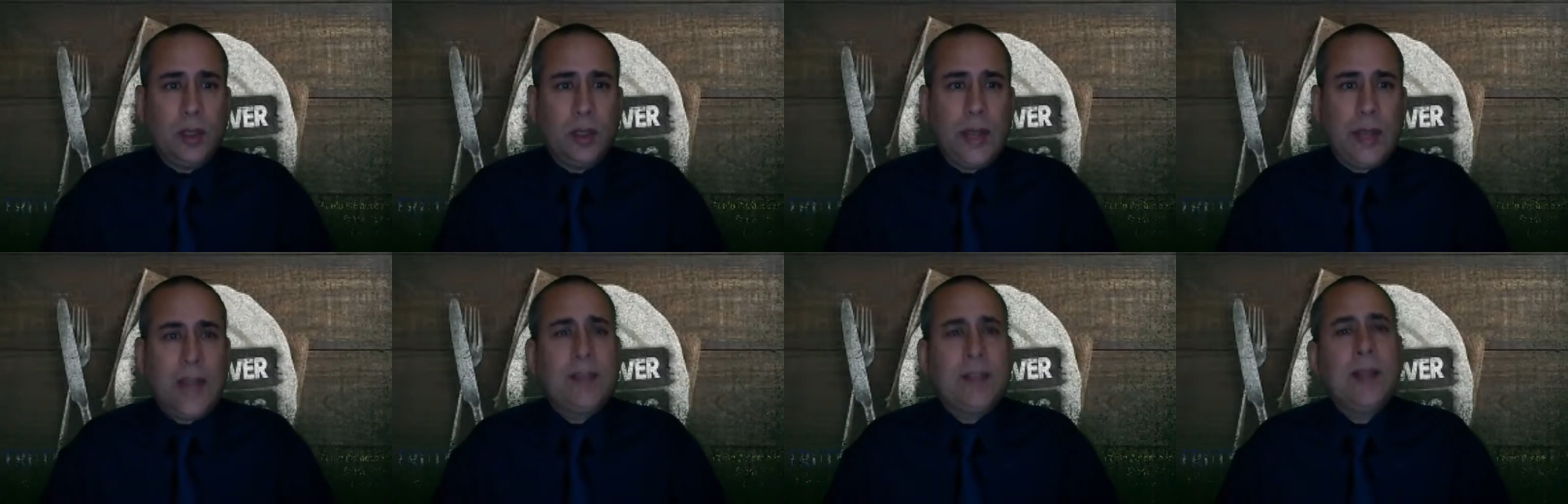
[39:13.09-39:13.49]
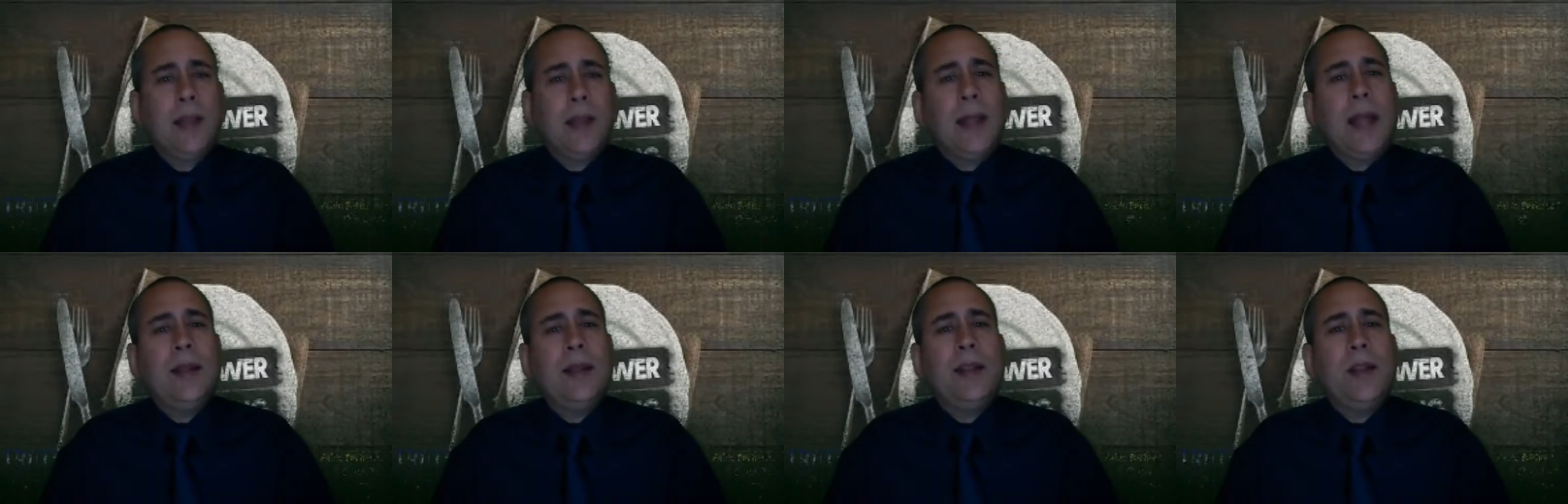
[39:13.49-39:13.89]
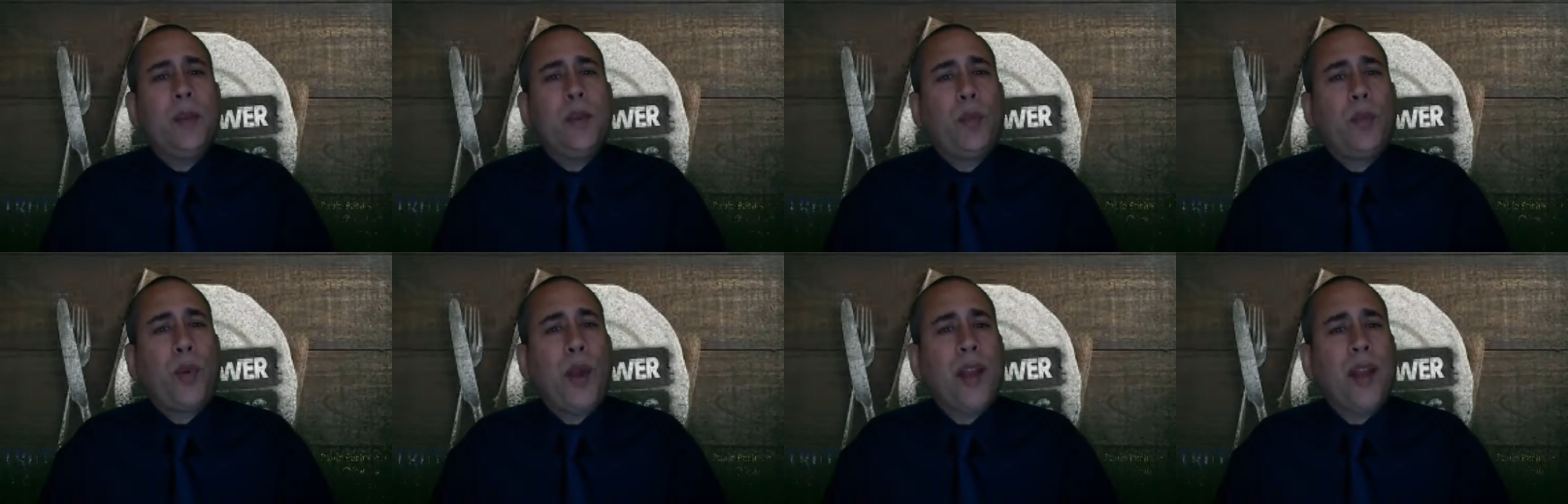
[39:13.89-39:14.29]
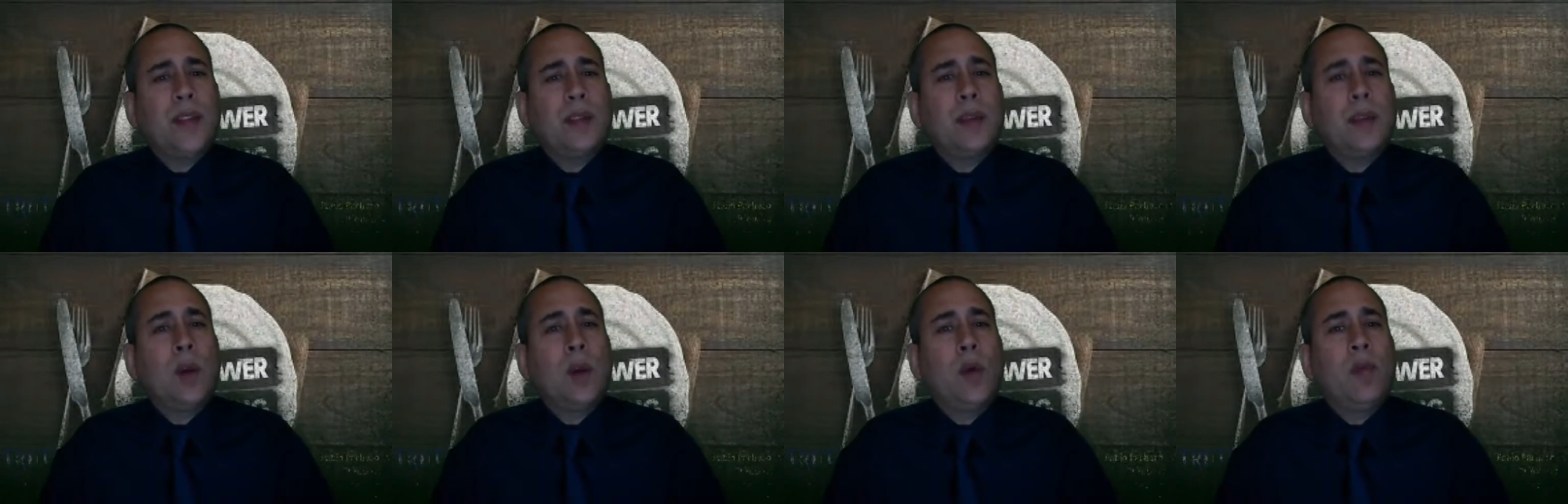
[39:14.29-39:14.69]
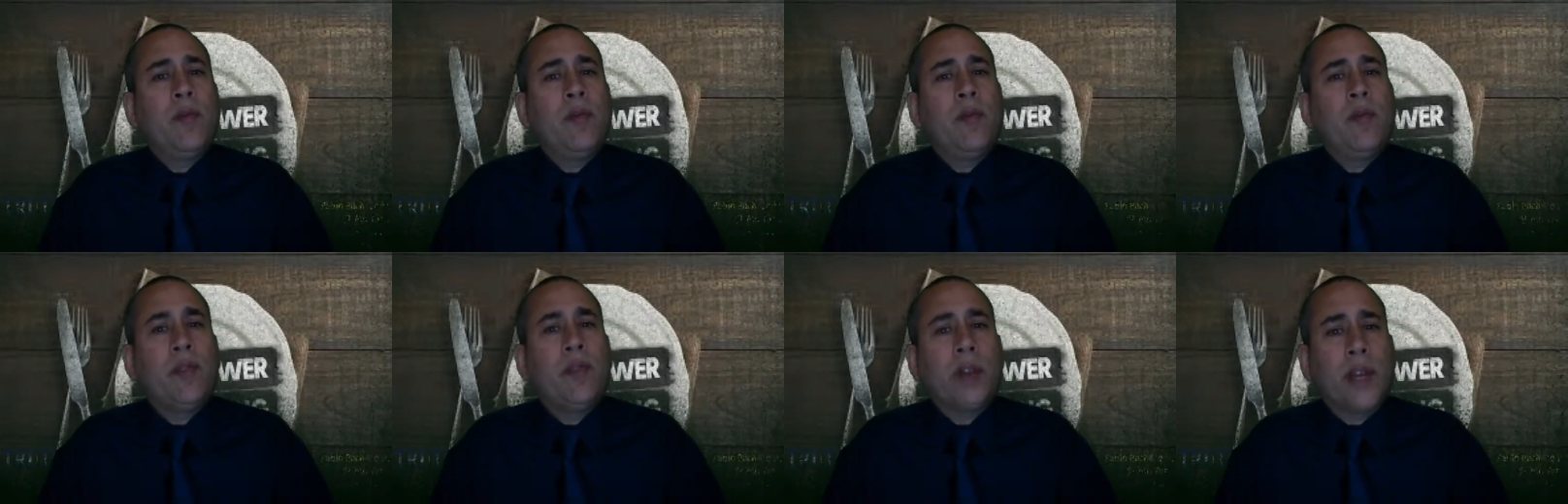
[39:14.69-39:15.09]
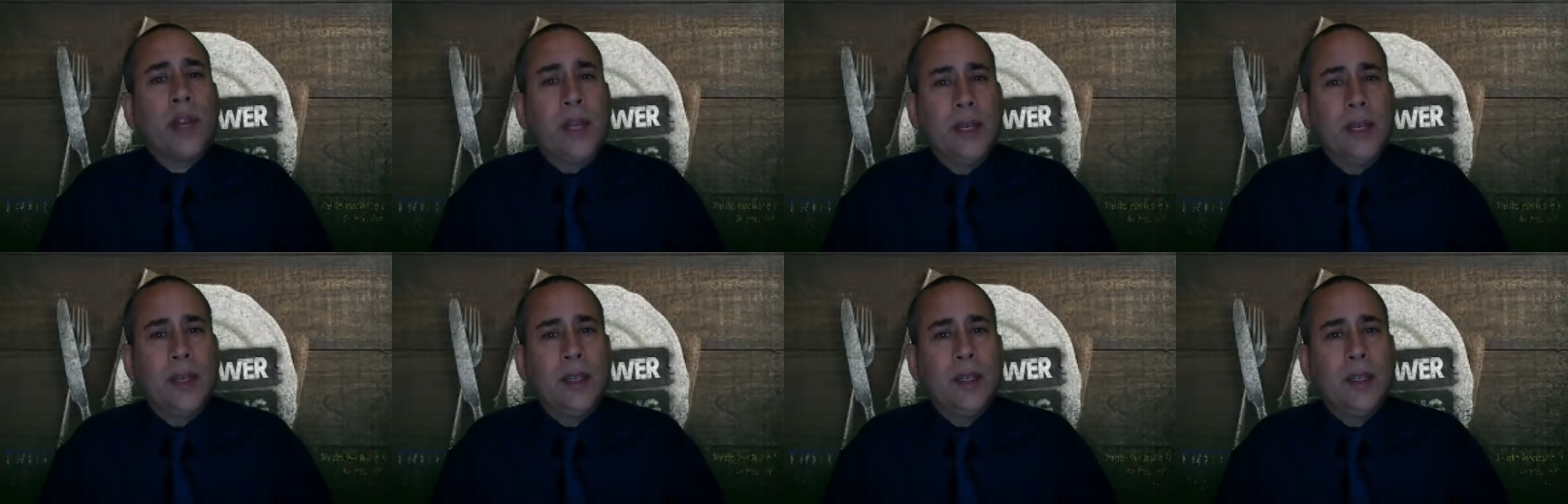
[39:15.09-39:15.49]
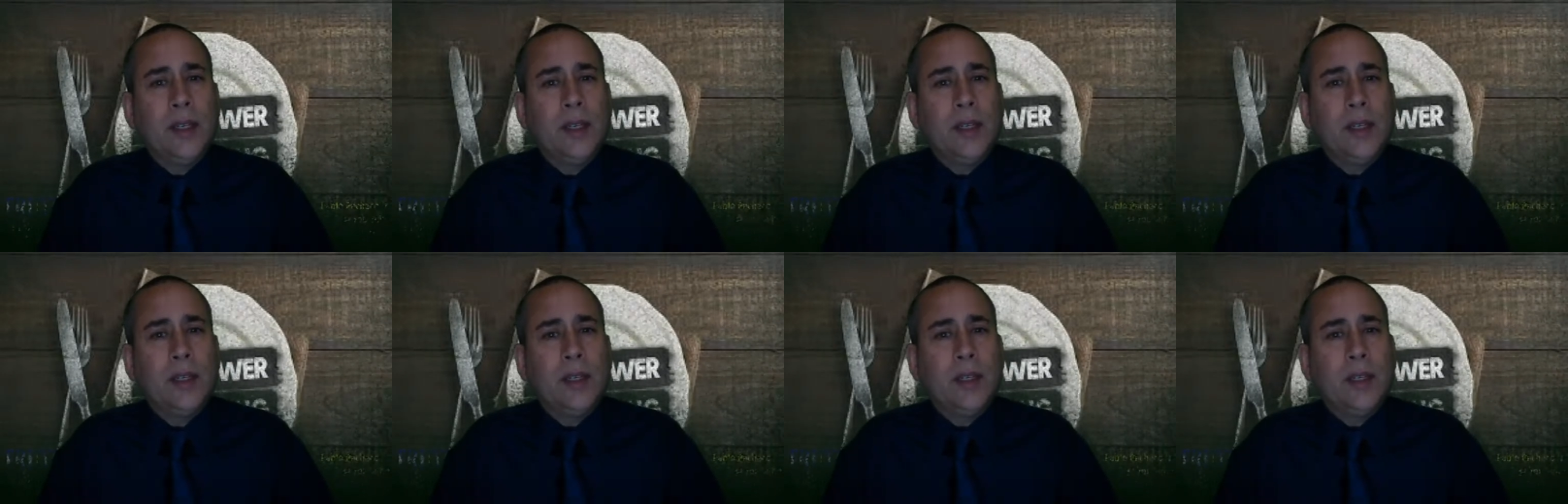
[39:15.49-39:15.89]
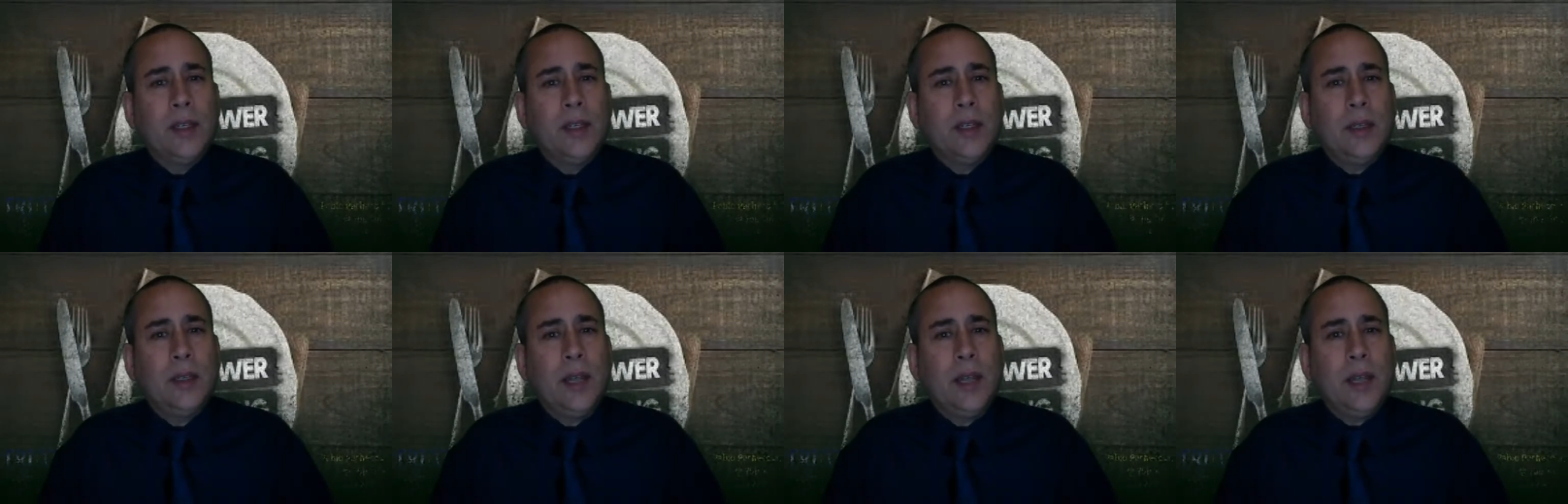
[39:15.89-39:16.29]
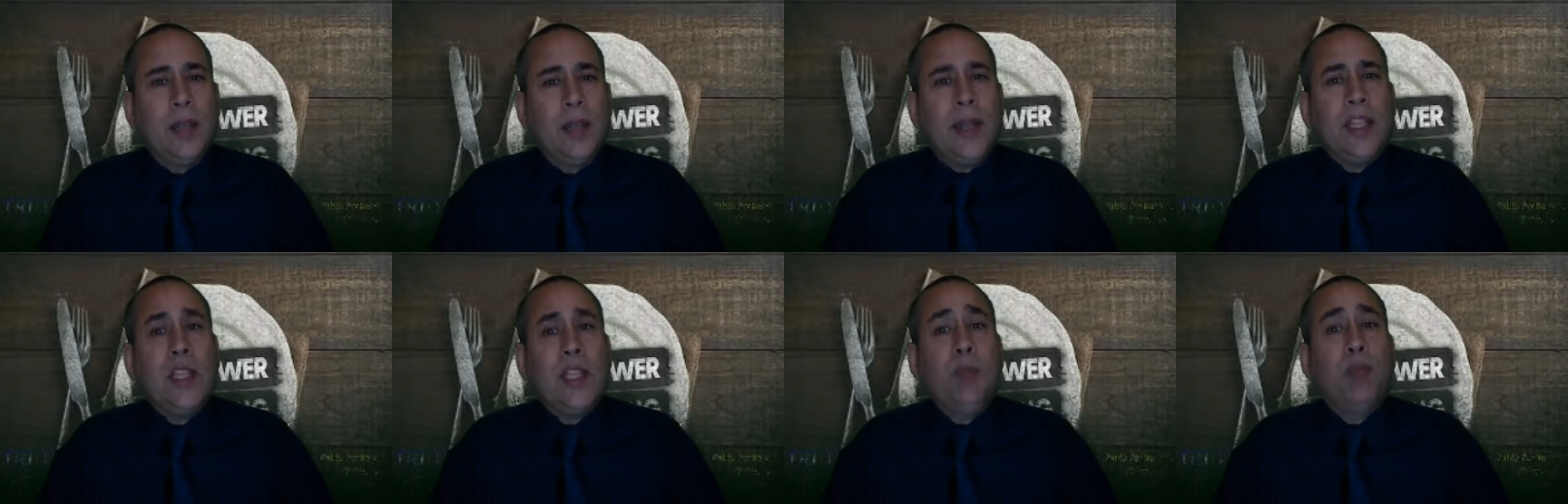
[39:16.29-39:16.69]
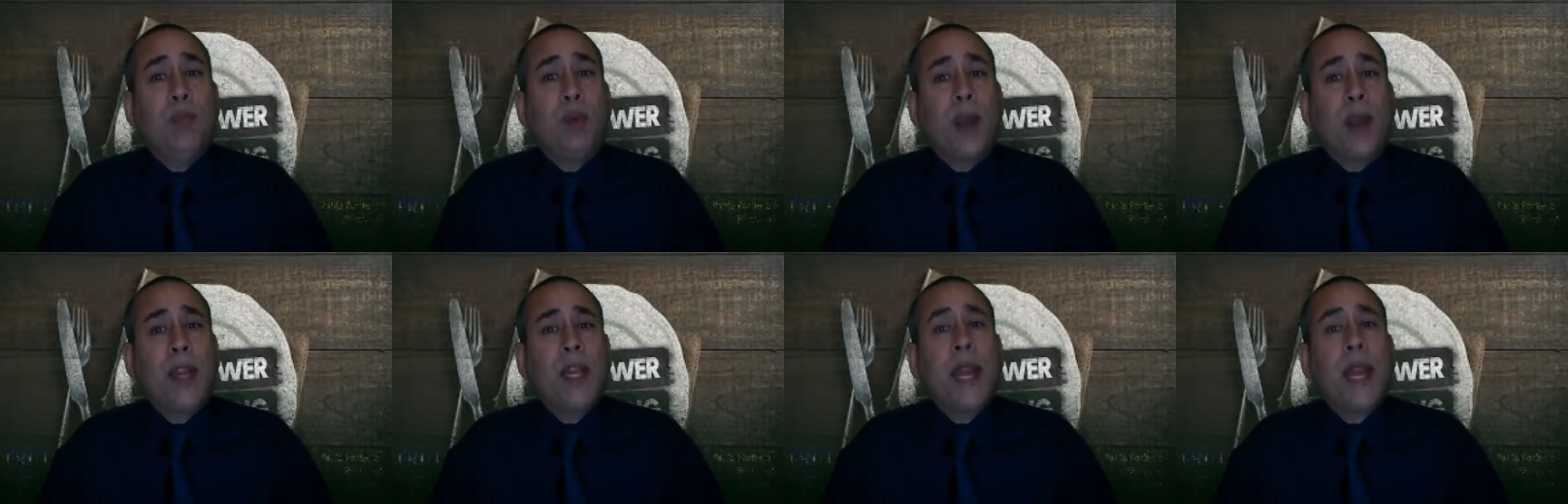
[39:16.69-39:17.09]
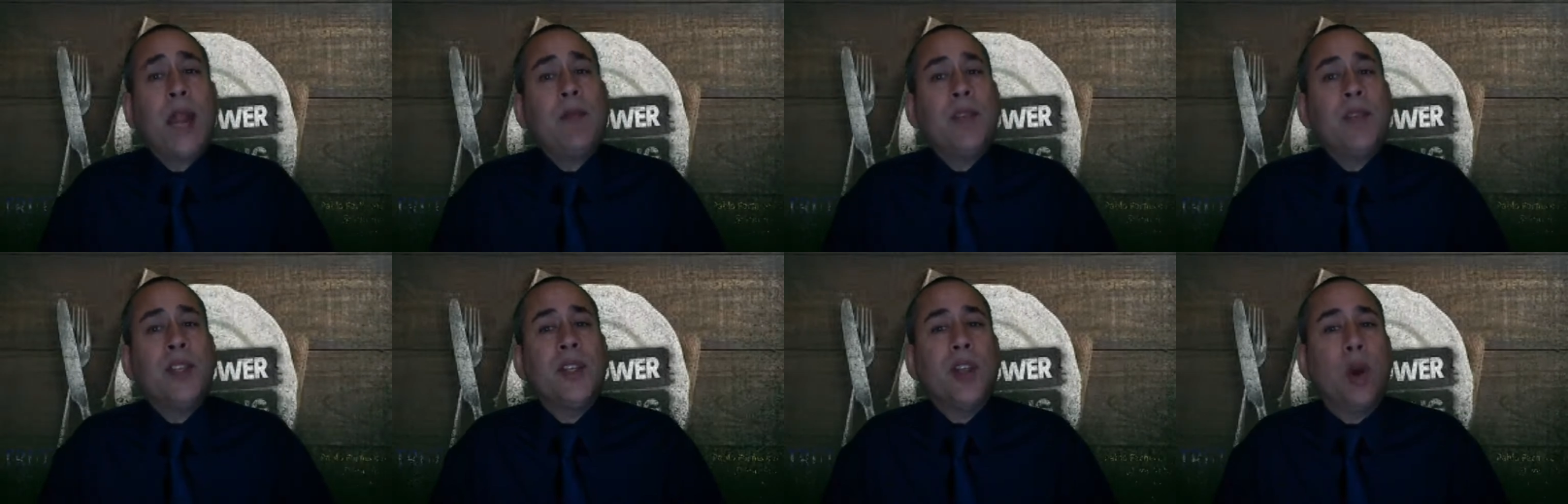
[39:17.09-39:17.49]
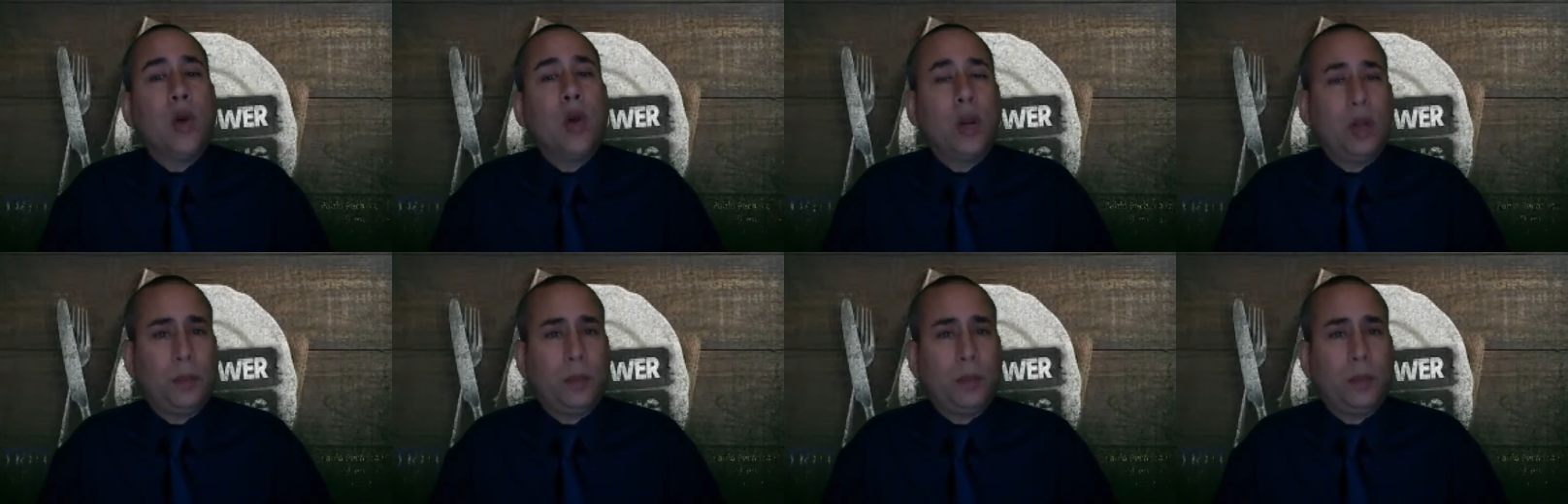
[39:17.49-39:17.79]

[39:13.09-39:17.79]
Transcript: and to let the oppressed go free and that ye break every yoke